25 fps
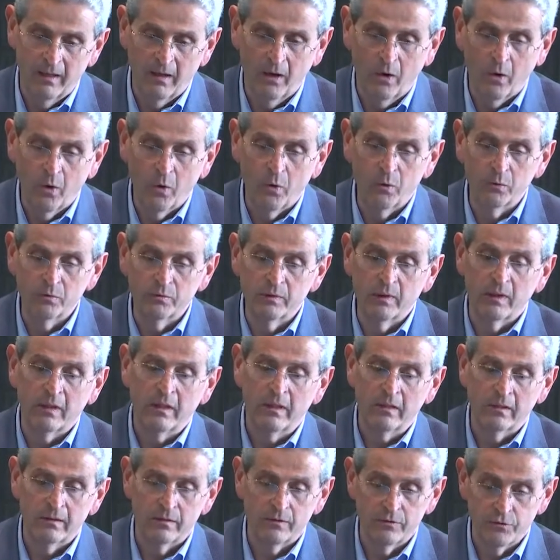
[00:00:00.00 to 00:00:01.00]
own
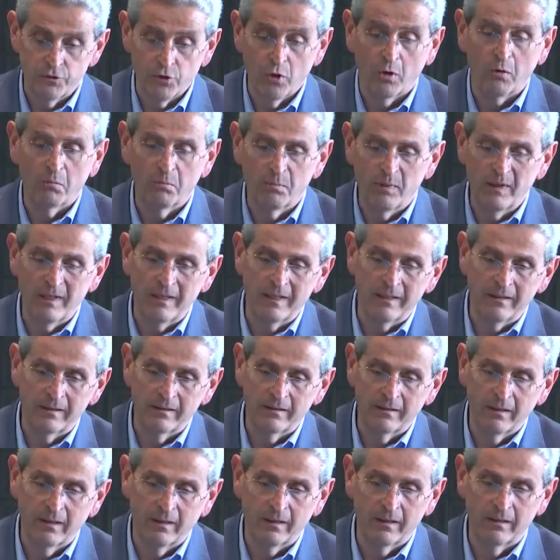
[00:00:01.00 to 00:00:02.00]
job
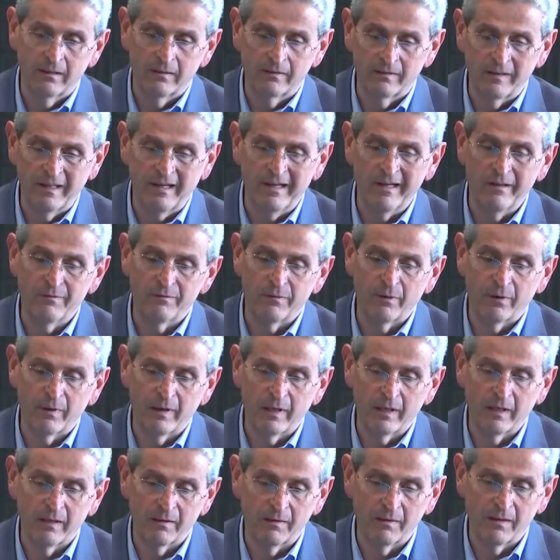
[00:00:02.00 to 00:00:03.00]
in
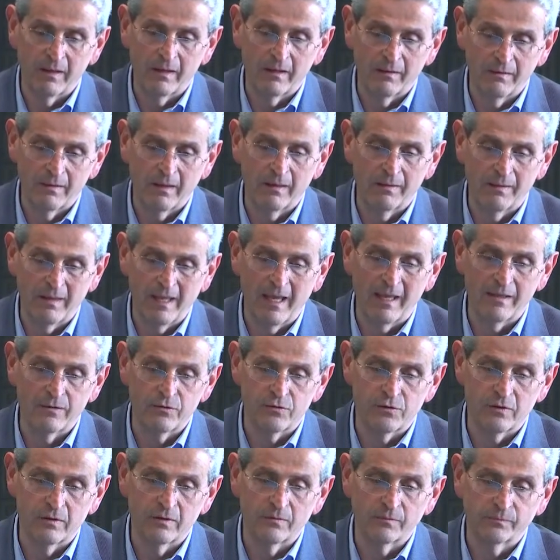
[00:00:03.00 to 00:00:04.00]
delivering the
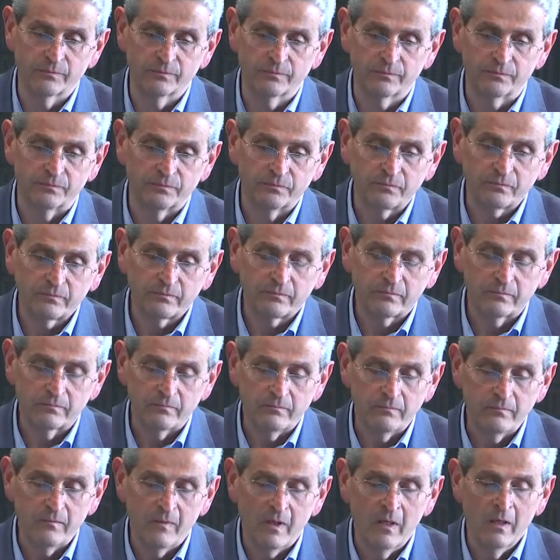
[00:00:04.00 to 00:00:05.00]
engine.
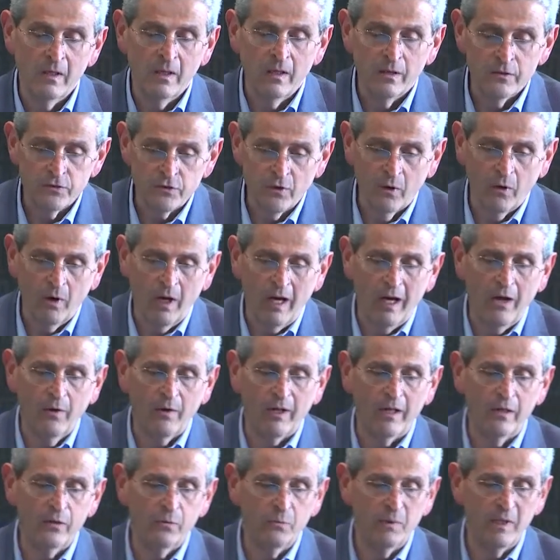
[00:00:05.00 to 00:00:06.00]
So how
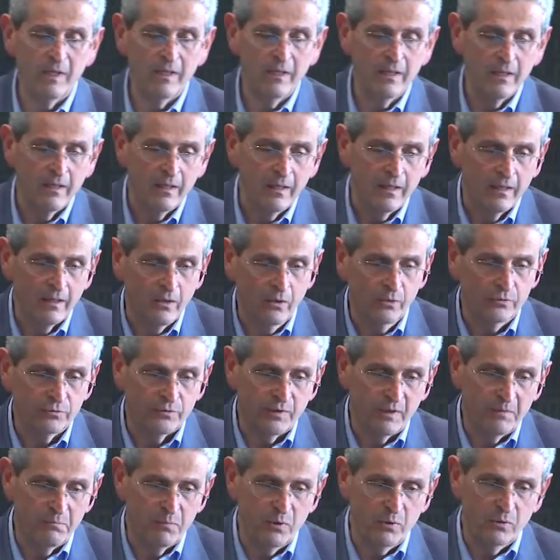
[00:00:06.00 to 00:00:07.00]
can we
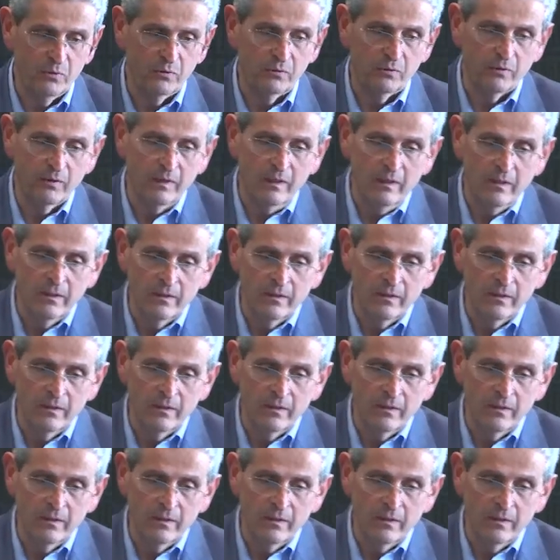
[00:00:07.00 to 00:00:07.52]
contribute?